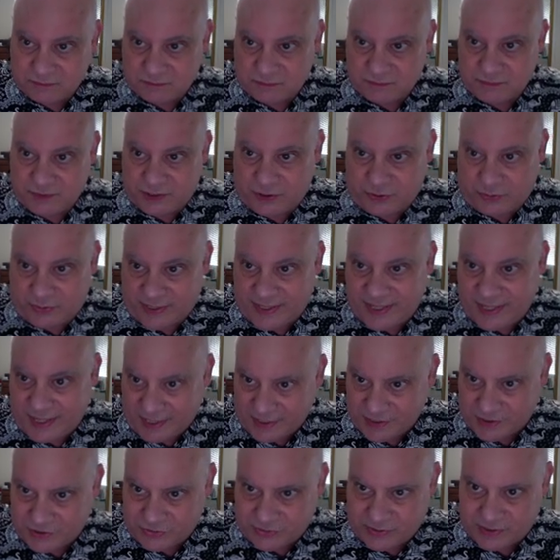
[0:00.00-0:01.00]
a
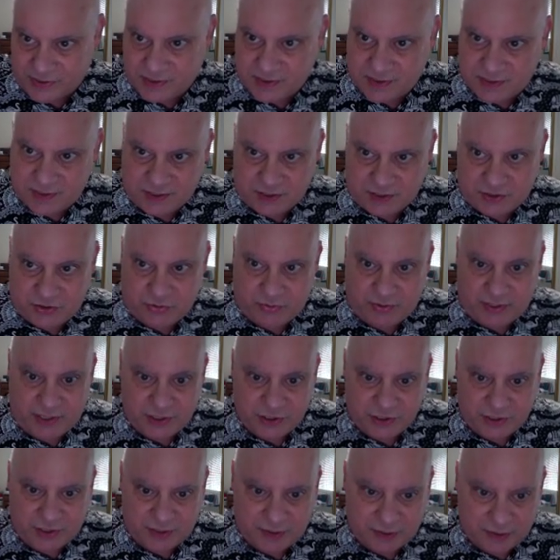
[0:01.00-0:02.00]
cancerous situation.